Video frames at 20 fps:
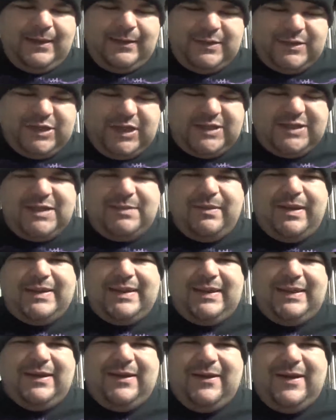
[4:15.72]
judging by
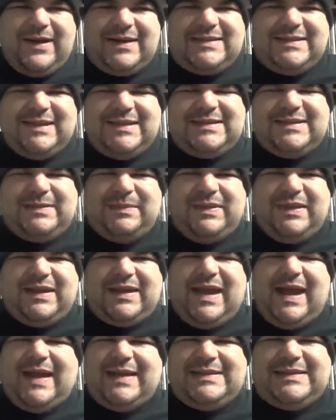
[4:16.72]
the lyrics and some of the
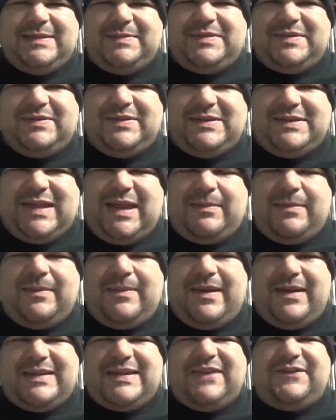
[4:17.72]
concepts of this
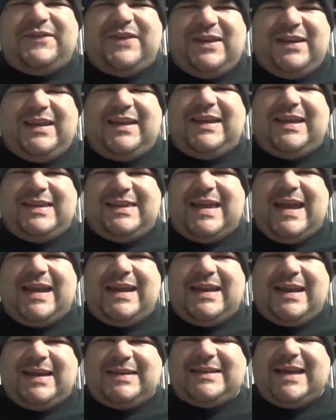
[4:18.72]
album, I definitely get that
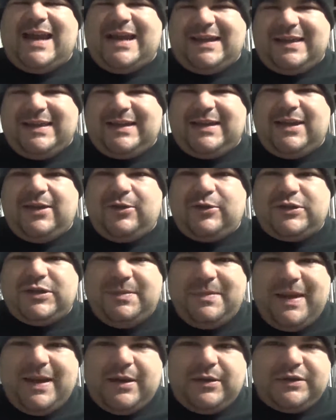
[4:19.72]
Attack of the Killer
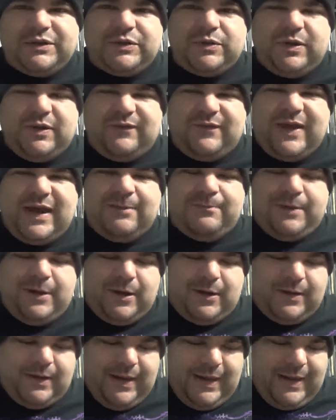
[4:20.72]
Tomatoes sort of vibe
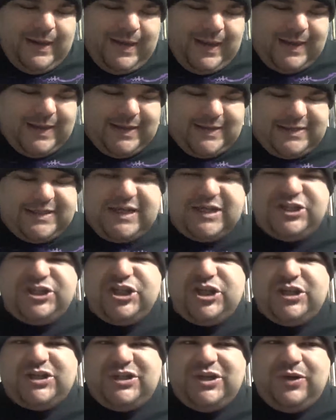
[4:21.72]
here, in
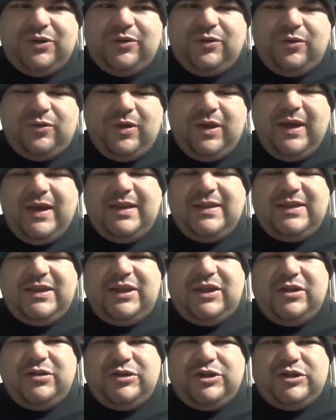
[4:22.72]
addition to the
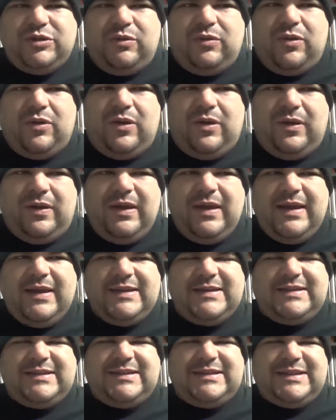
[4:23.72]
usual
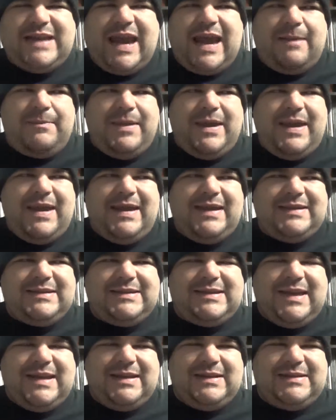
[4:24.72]

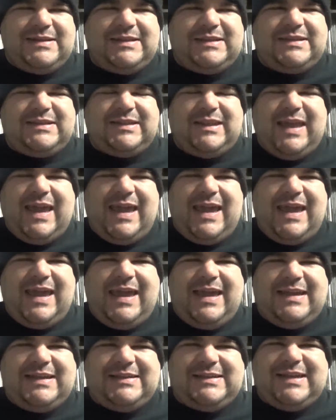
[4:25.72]
stabbings and
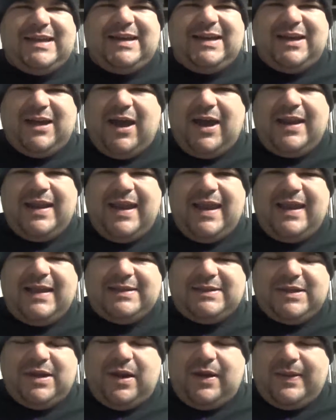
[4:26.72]
slayings and
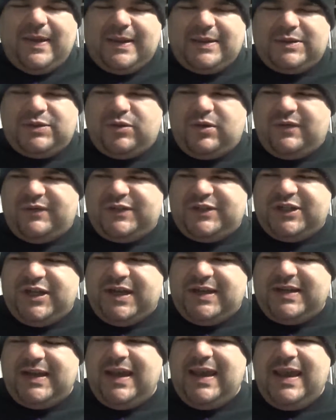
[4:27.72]
guttings and all that sort of
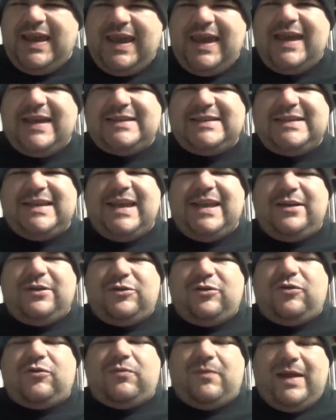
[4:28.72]
shit. It's
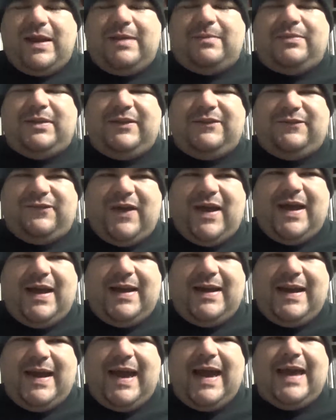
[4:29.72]
incredibly
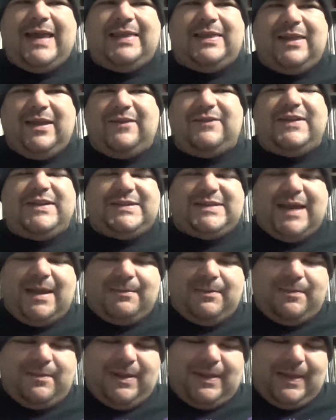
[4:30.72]
fun. I love this
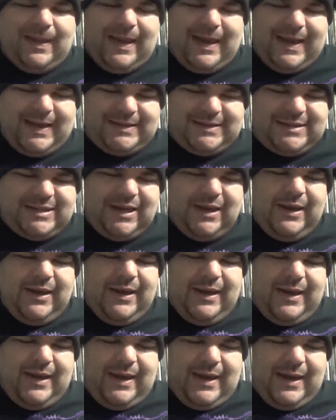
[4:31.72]
album a lot.
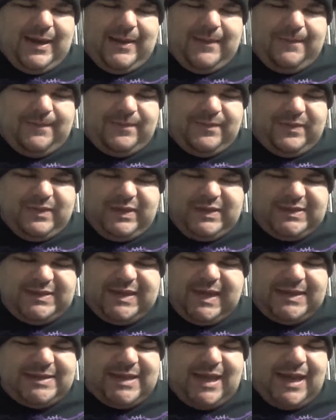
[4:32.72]

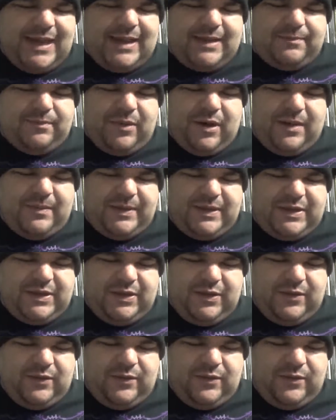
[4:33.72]
Satanic
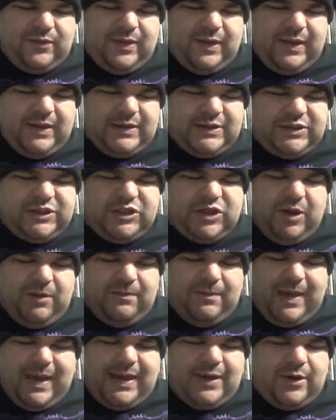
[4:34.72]
Barbecue,
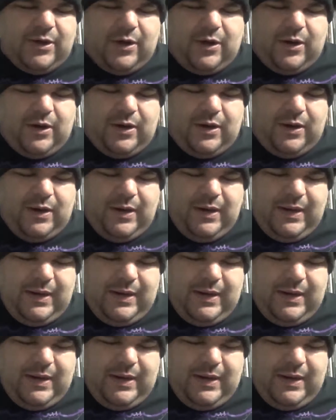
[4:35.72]
Tomater,